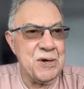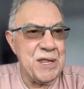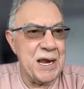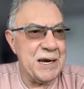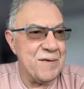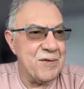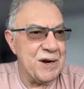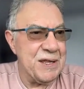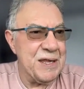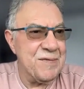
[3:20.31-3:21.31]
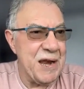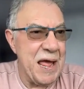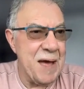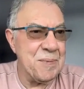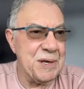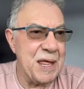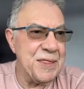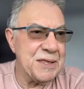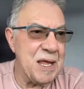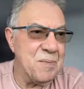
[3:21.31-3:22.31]
that it ever even happened. I
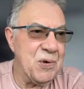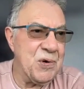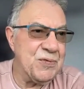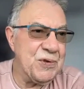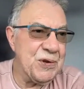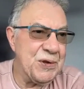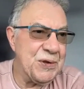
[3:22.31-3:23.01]
think they moved